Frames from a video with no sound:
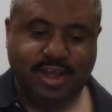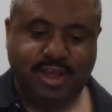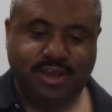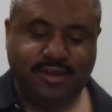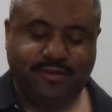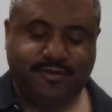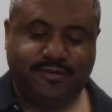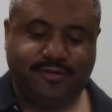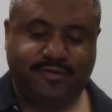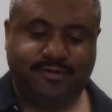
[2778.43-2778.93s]

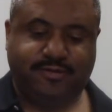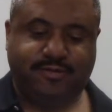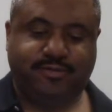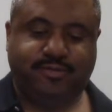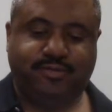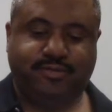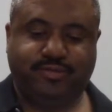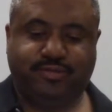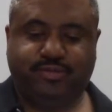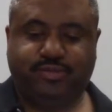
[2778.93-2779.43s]
if
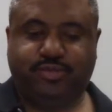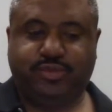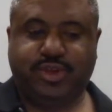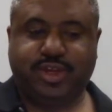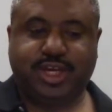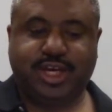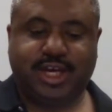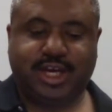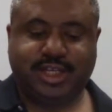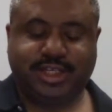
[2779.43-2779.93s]

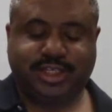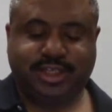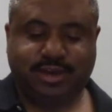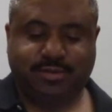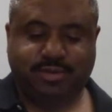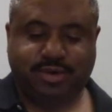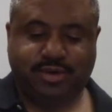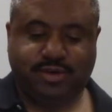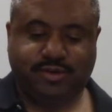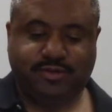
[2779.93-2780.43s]
the
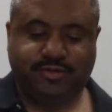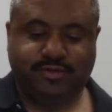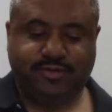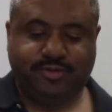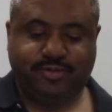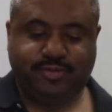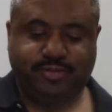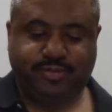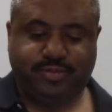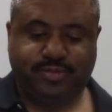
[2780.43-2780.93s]
concept of
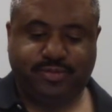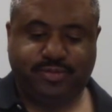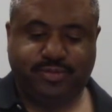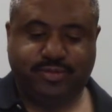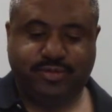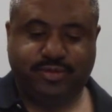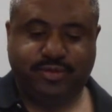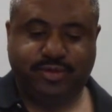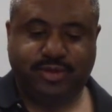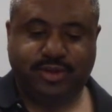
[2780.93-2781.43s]

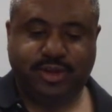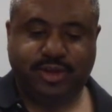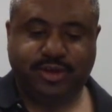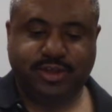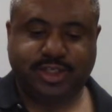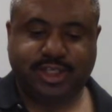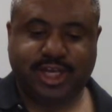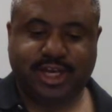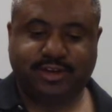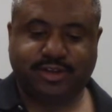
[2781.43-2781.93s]

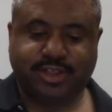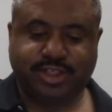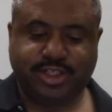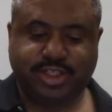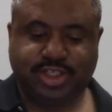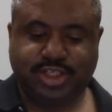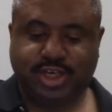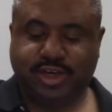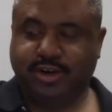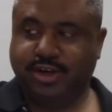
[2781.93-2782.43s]
there's thousands
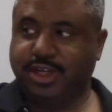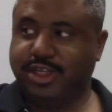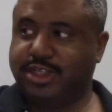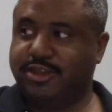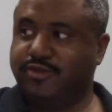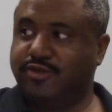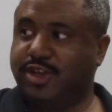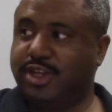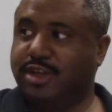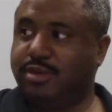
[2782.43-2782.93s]
of
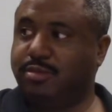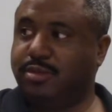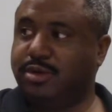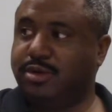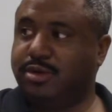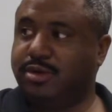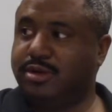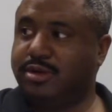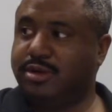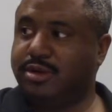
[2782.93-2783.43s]
chariots
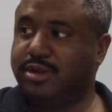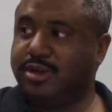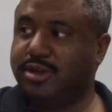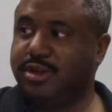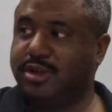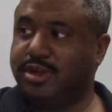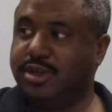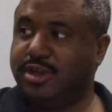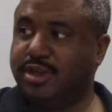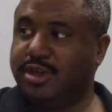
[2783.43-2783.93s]
available
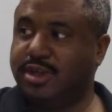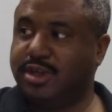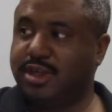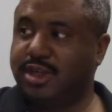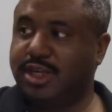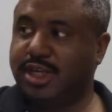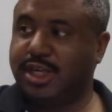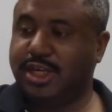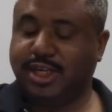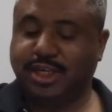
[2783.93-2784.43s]

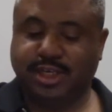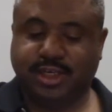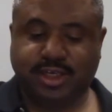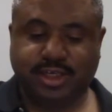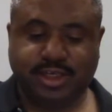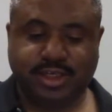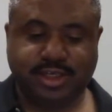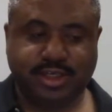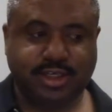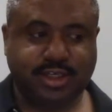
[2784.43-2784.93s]
and
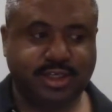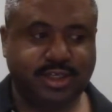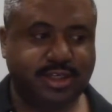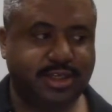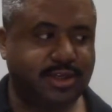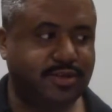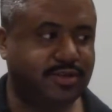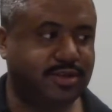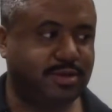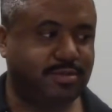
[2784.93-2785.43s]

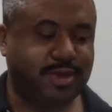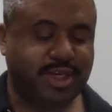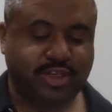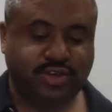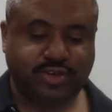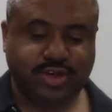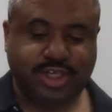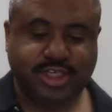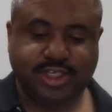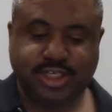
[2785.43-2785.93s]
if somebody
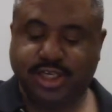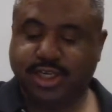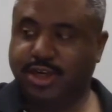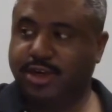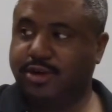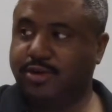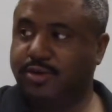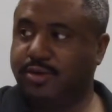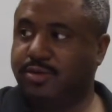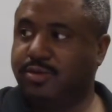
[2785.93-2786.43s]
tries to get a
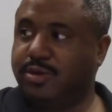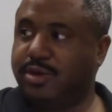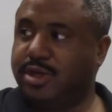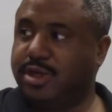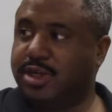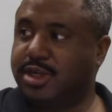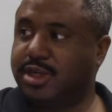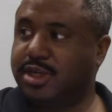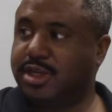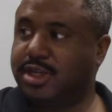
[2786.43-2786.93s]
hold of
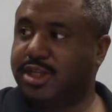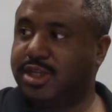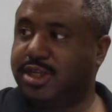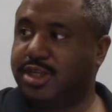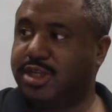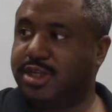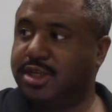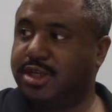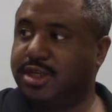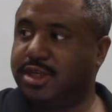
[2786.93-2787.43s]
one, then
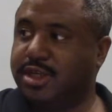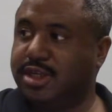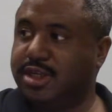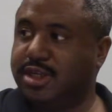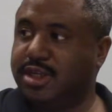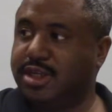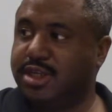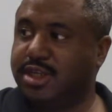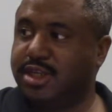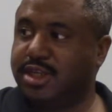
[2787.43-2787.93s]

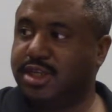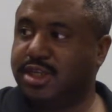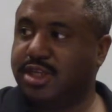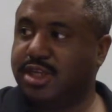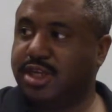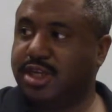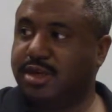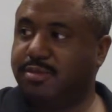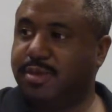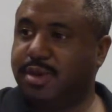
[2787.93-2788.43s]

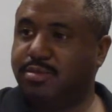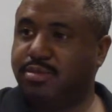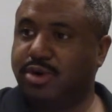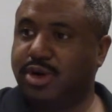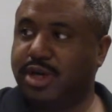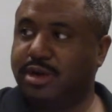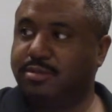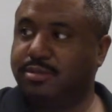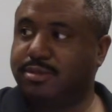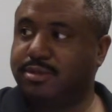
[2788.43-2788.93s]
there could be
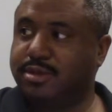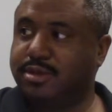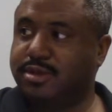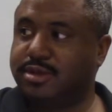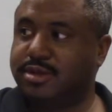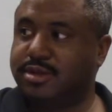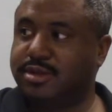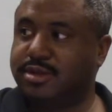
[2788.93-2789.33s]
problems.